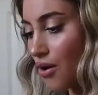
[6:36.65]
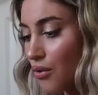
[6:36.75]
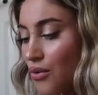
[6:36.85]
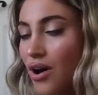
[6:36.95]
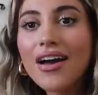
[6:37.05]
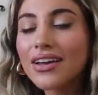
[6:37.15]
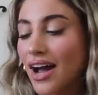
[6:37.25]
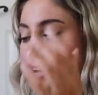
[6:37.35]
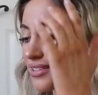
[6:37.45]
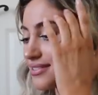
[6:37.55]
Oh,
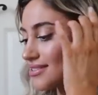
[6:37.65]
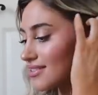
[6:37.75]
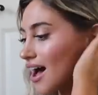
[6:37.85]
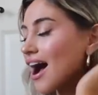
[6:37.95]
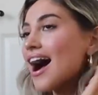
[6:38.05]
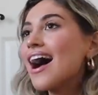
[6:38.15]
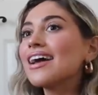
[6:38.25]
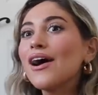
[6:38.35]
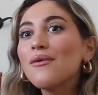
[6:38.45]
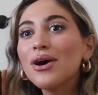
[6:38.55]
guys, I
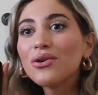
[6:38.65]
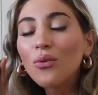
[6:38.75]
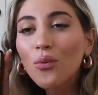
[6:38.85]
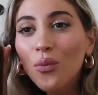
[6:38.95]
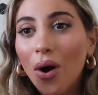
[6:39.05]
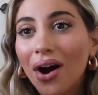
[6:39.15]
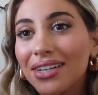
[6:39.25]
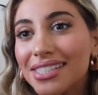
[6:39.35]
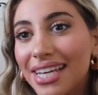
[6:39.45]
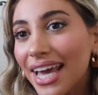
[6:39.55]
have been
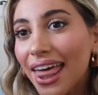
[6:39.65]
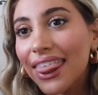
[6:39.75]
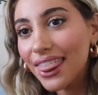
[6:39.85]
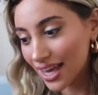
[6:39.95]
wanting